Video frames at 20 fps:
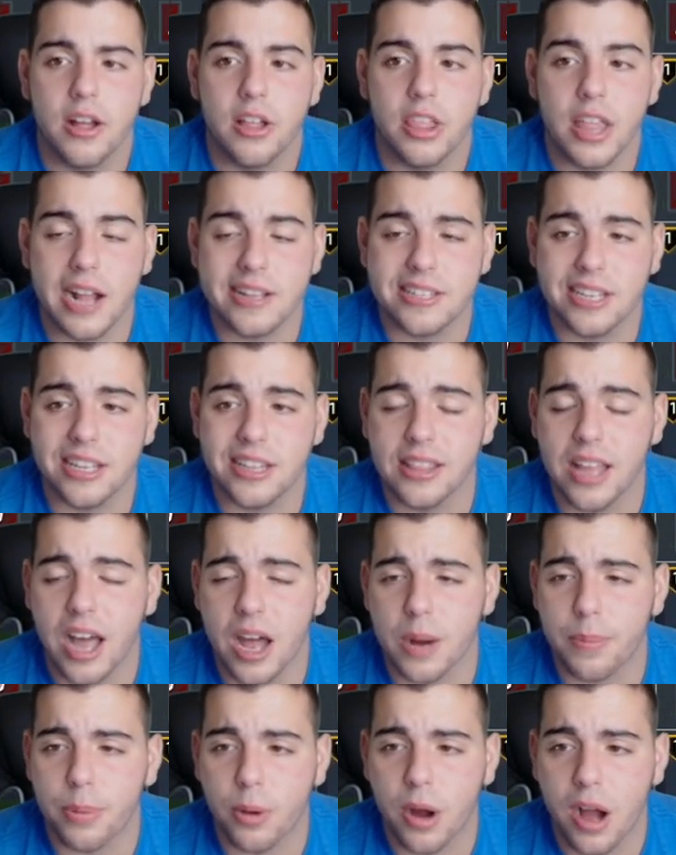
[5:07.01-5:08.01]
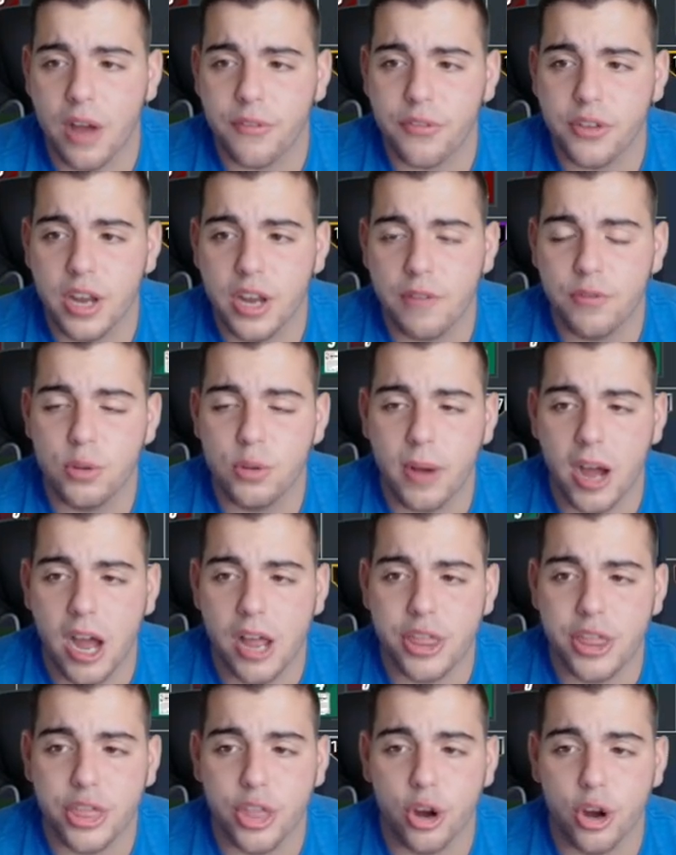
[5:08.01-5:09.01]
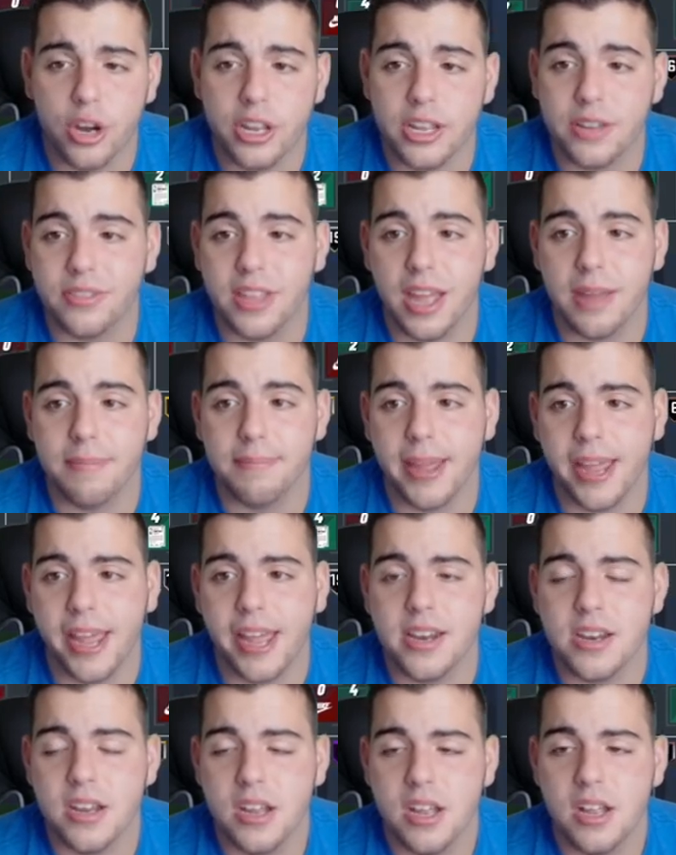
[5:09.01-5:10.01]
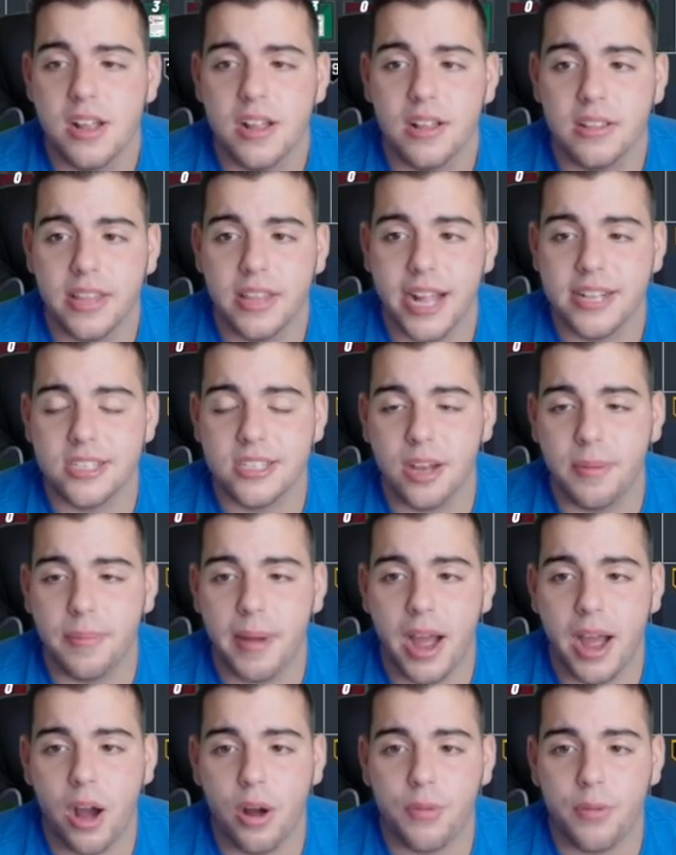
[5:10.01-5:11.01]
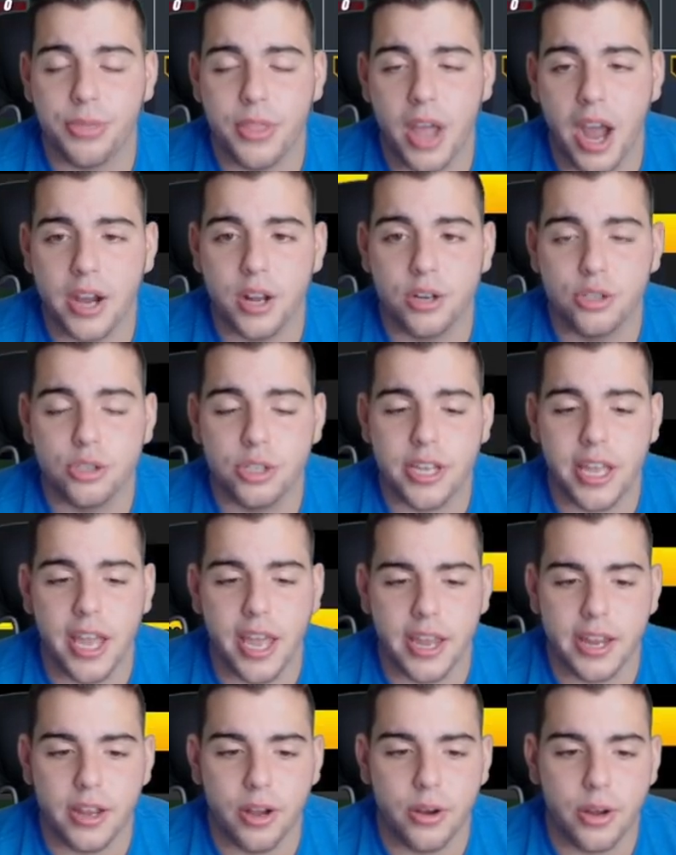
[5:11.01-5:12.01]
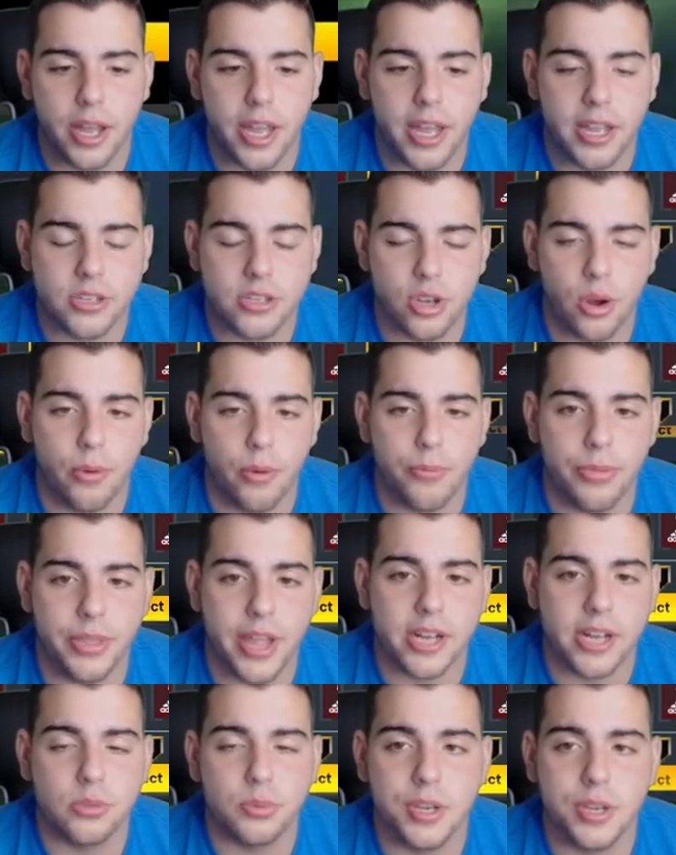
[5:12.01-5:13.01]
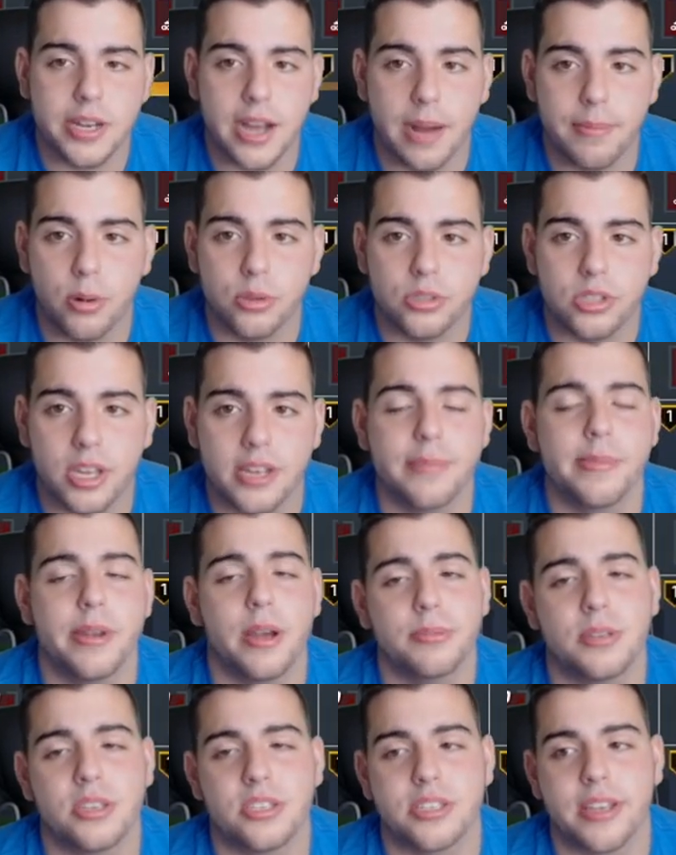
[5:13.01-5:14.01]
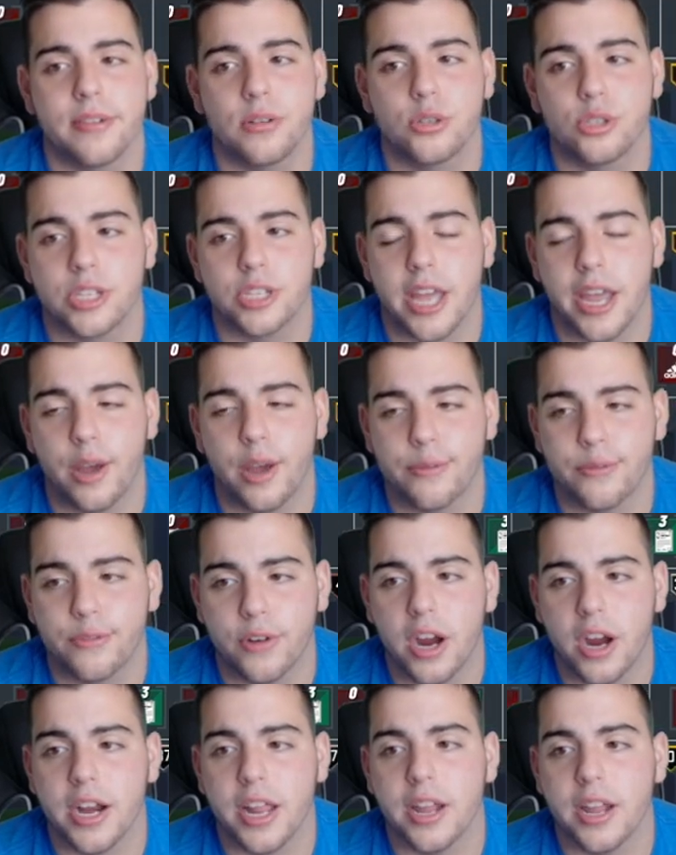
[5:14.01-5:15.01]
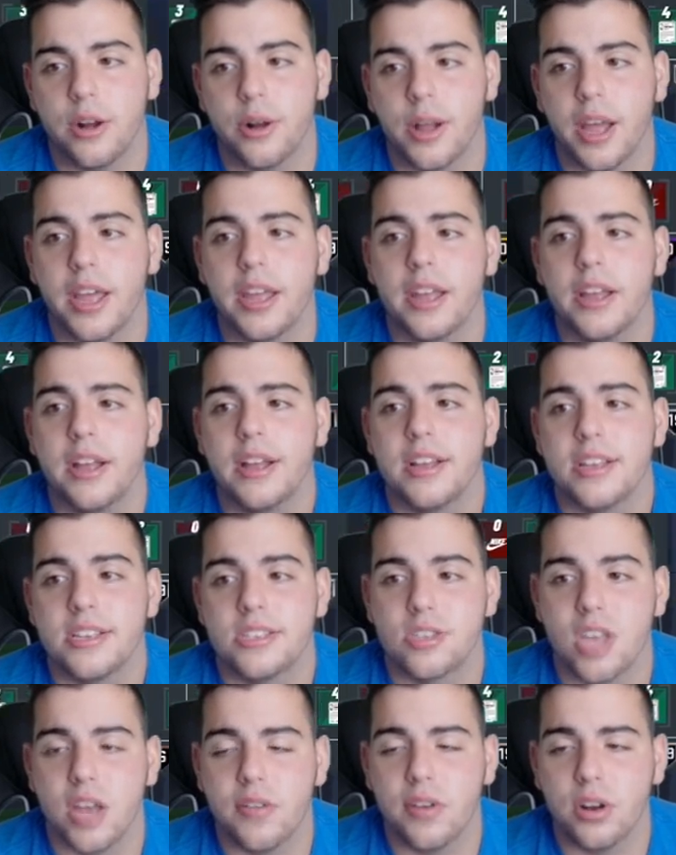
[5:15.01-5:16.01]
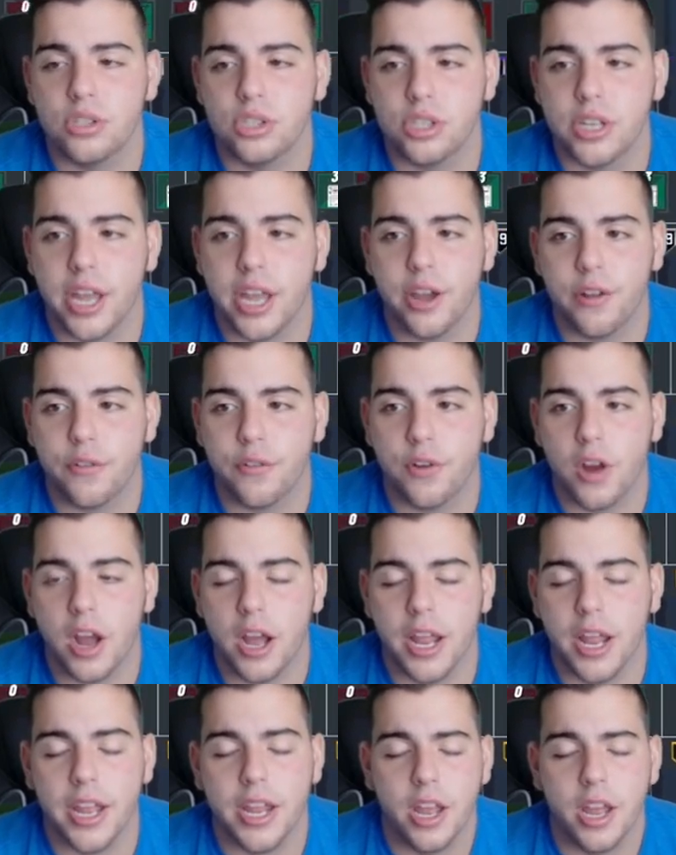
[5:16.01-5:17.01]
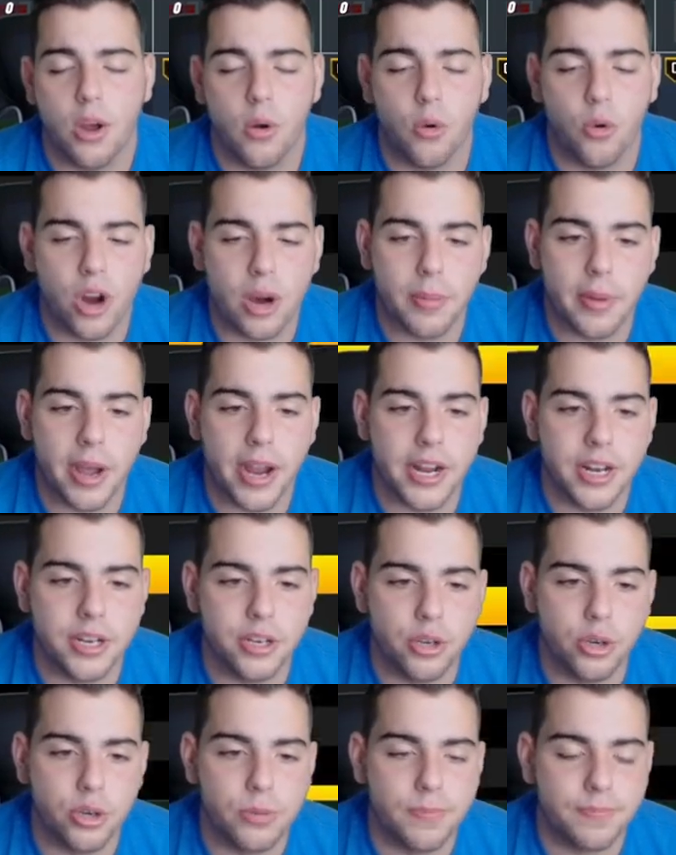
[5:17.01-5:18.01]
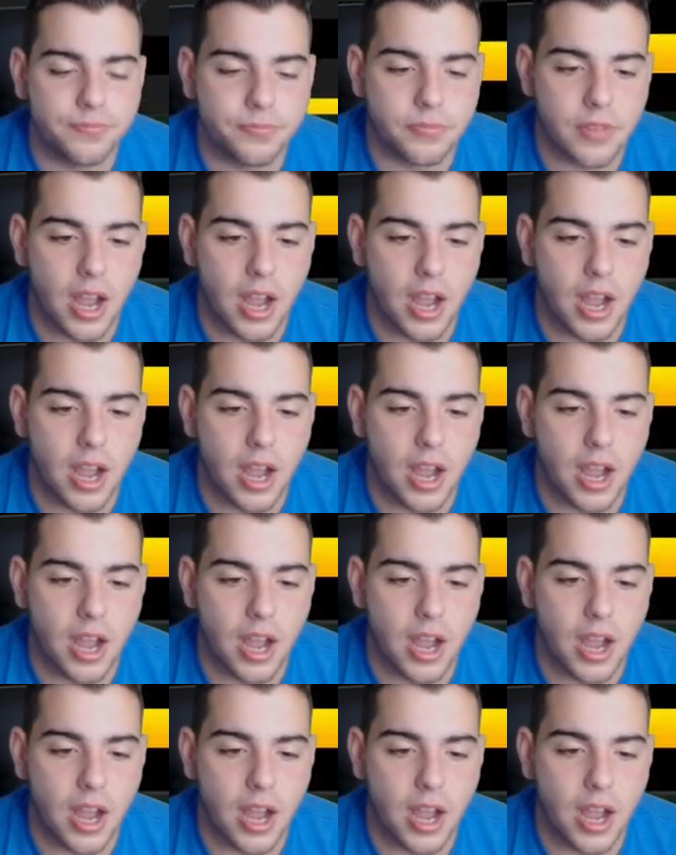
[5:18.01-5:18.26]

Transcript: That's a lot of profit. If you buy 30 of them, man, that's about 900K, okay? So next week, I'm most likely going to be up to 700K on Friday, okay? 700K on Friday. What am I going to do?